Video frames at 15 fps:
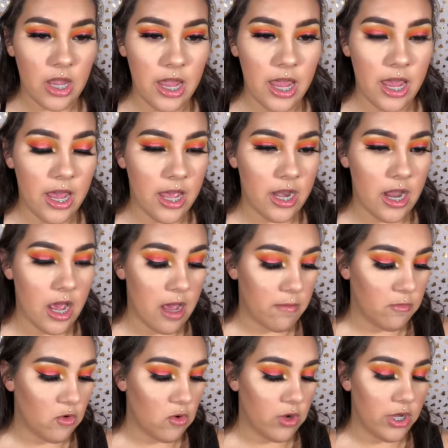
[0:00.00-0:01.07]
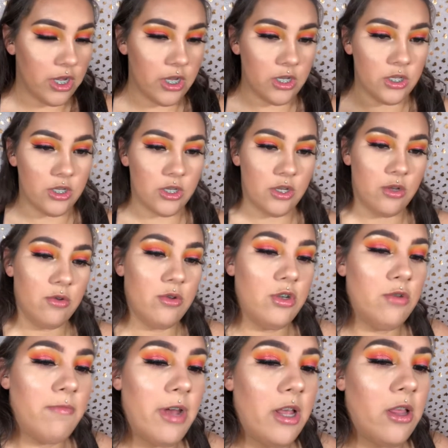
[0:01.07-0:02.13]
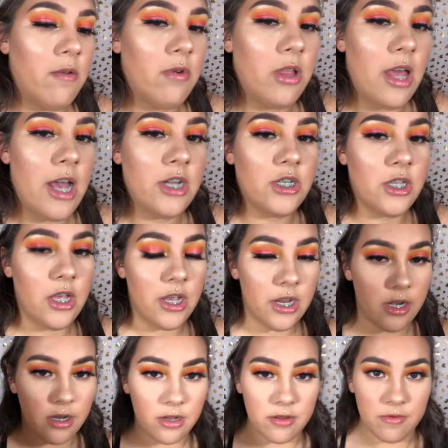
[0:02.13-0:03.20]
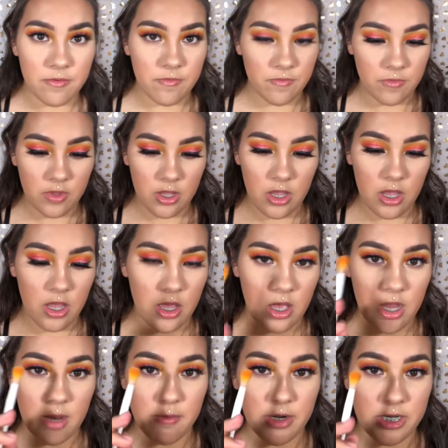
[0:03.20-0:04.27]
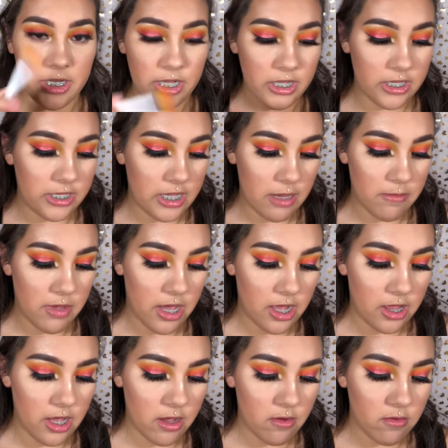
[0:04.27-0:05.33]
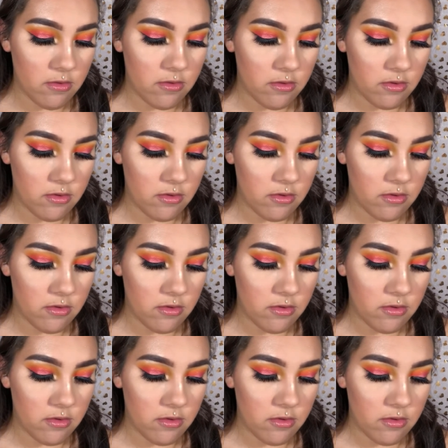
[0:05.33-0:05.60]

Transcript: and I'm going to do my lower lash line. And I'm going to take the same yellow